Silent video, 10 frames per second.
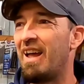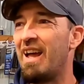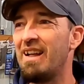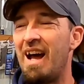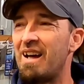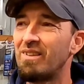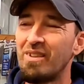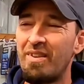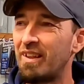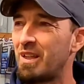And I
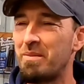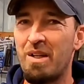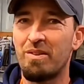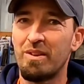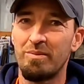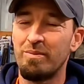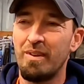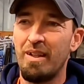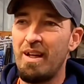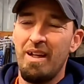don't think I'm ever,
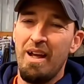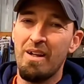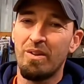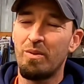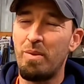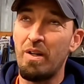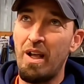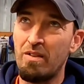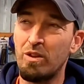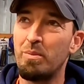I don't know about
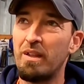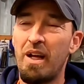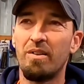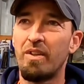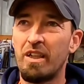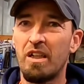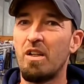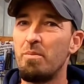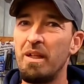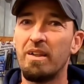ever, but I don't think I'm
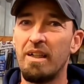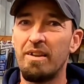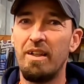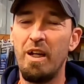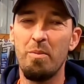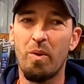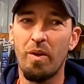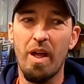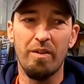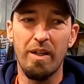gonna be collecting any more
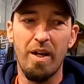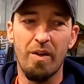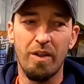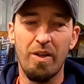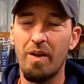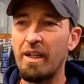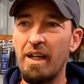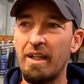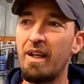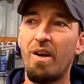of that right now. You know, I
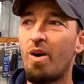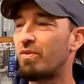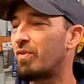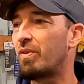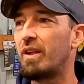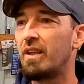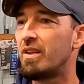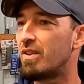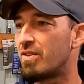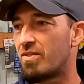get it all for free
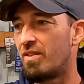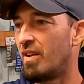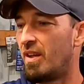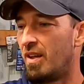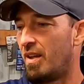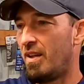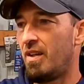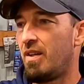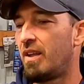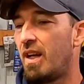and just
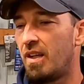get